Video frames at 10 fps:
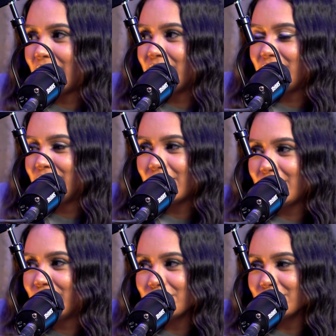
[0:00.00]
Mm.
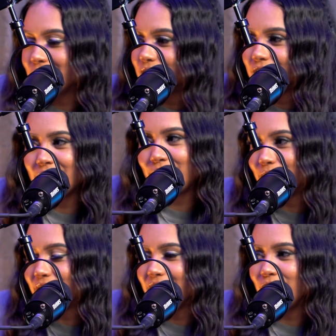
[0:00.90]
I don't sleep
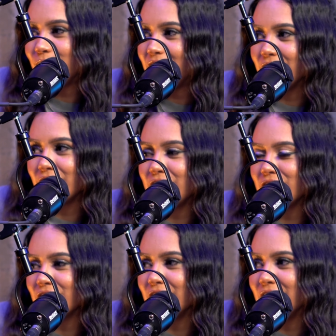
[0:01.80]
with anybody in the
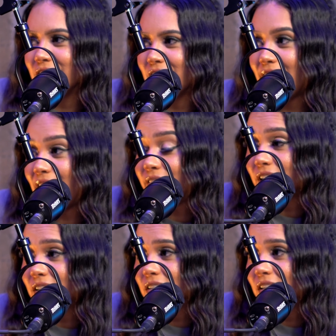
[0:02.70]
industry. I
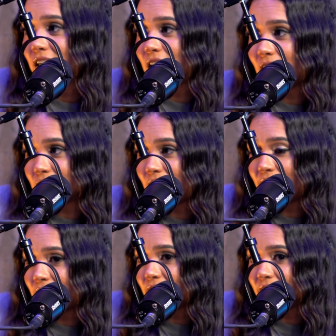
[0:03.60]
haven't, and
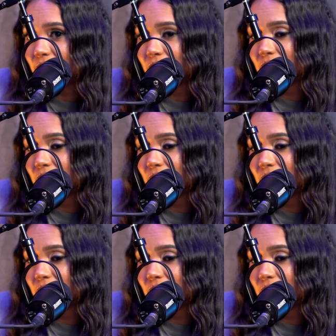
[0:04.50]
I